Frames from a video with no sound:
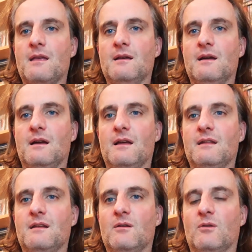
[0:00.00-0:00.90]

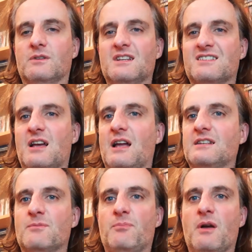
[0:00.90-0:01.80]
they're all
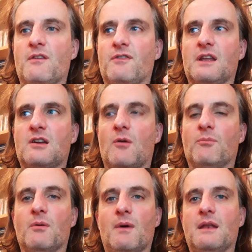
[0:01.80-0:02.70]
designed to perfectly
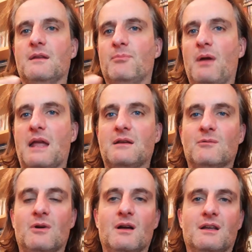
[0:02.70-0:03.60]
complement the
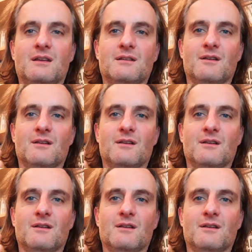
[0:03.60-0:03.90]
paintwork